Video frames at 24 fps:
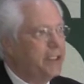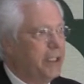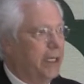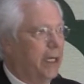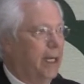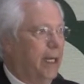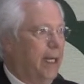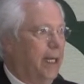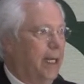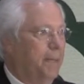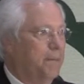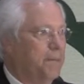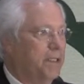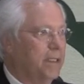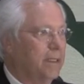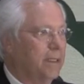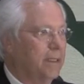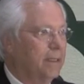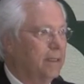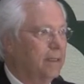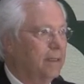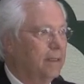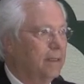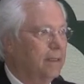jobs,
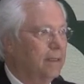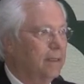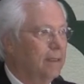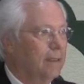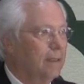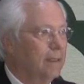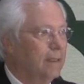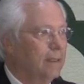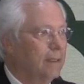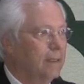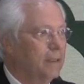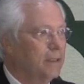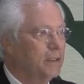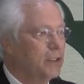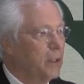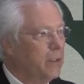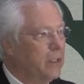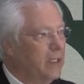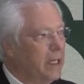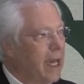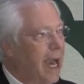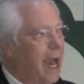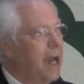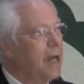so
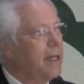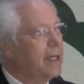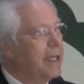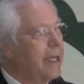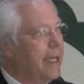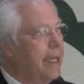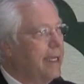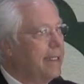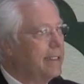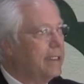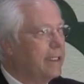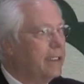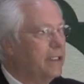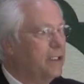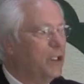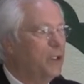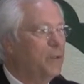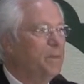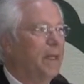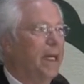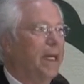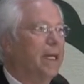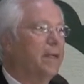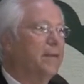that our kids can
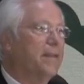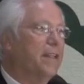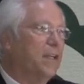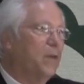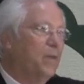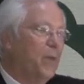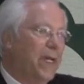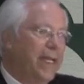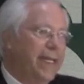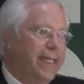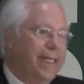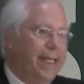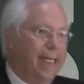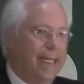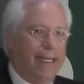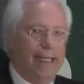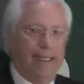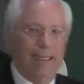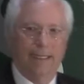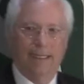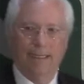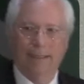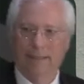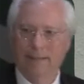do better than we
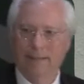did.